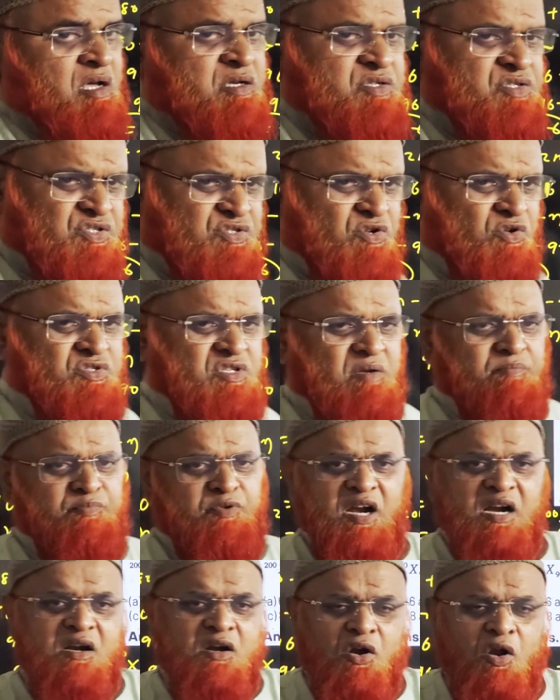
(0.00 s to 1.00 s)
So
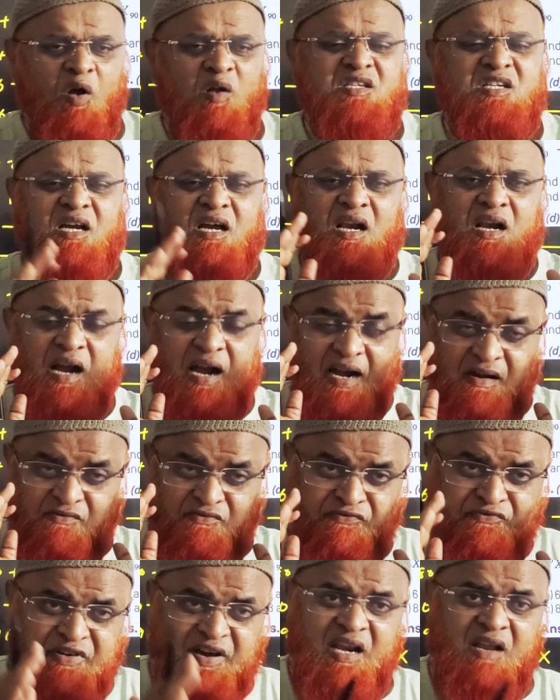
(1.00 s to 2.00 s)
simple and logical
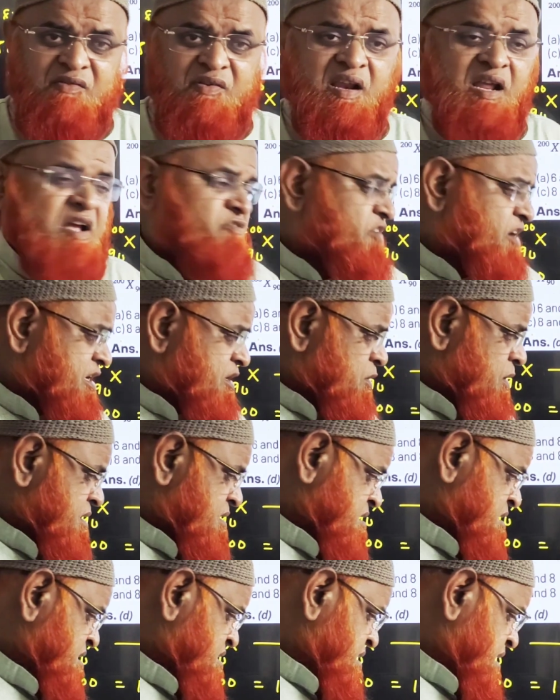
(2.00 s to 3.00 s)
and very, very effective
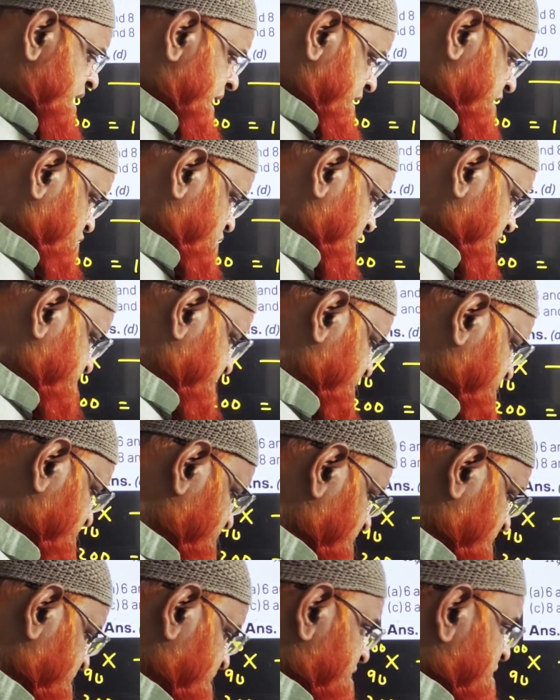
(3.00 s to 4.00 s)
and accurate
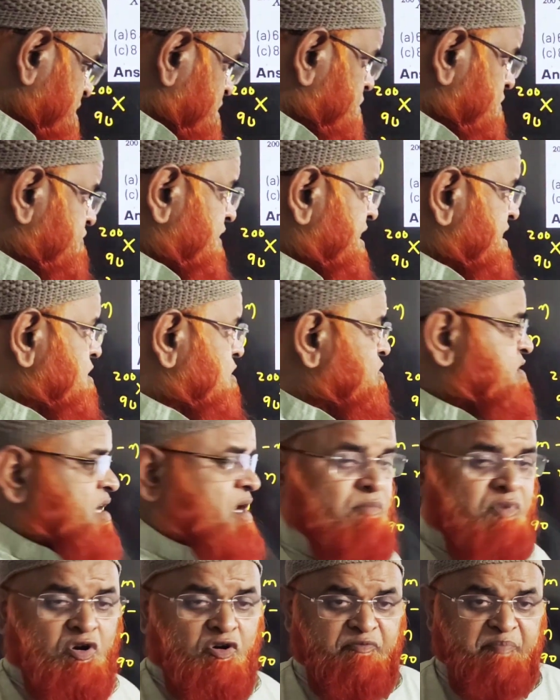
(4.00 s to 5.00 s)
method to find out the
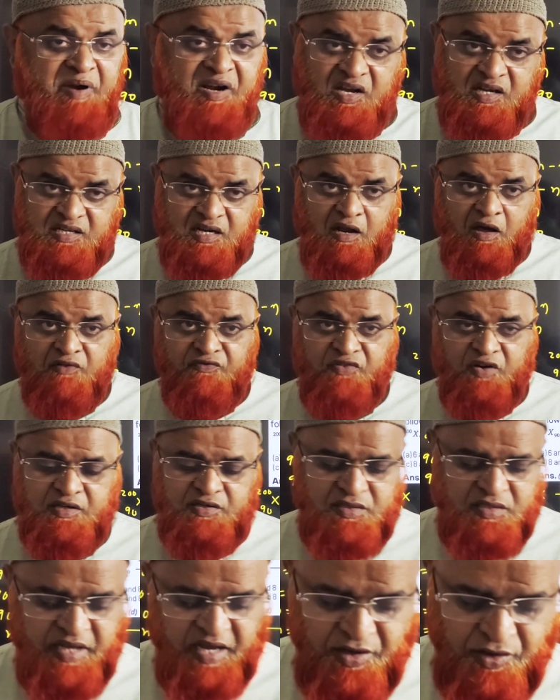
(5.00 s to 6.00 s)
number of betas and
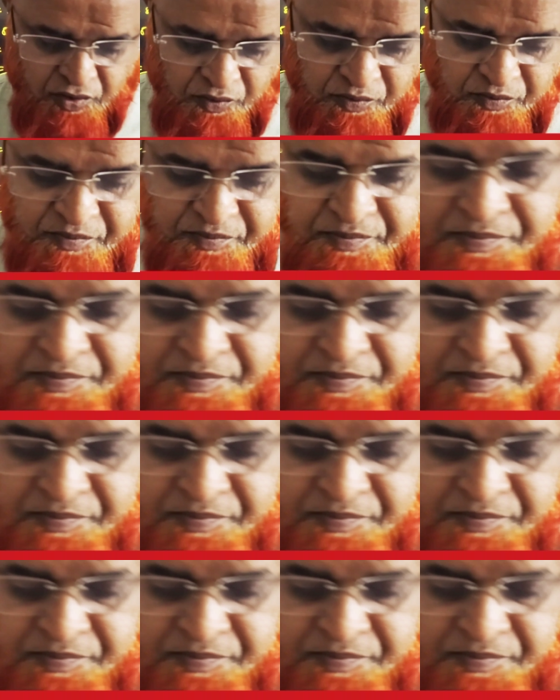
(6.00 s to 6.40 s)
alphas. Thank you.